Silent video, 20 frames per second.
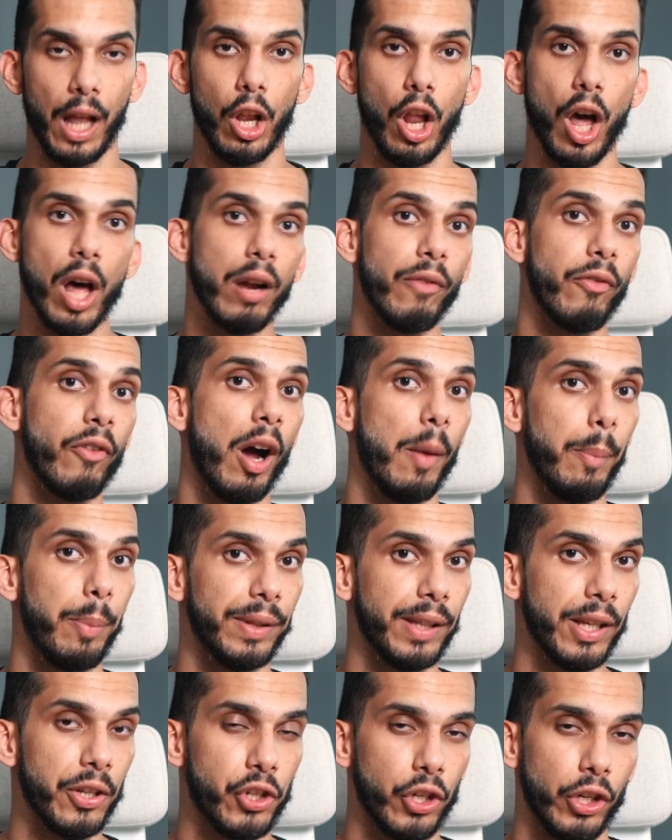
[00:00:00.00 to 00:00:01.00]
a lot of
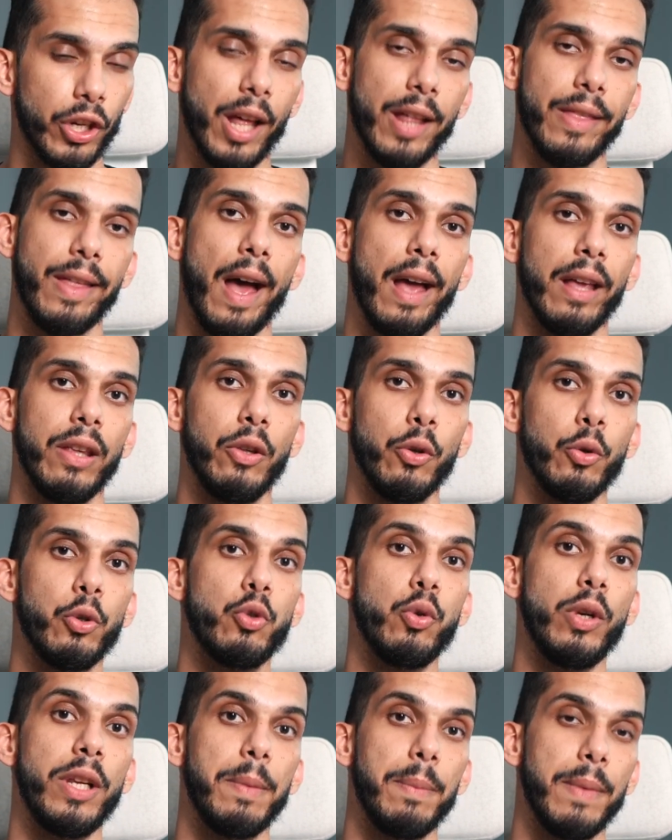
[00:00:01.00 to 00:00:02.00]
competition and that
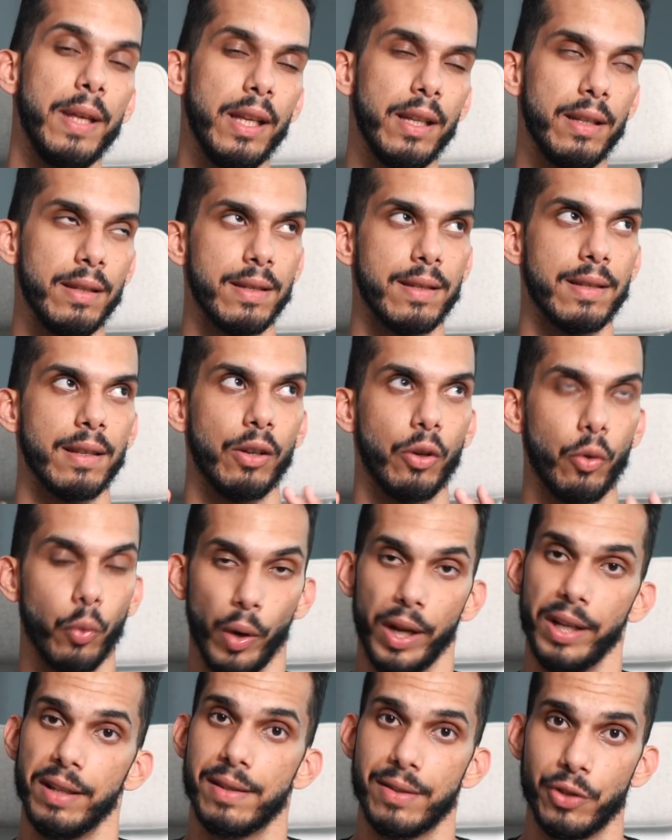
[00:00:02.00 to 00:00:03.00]
usually means great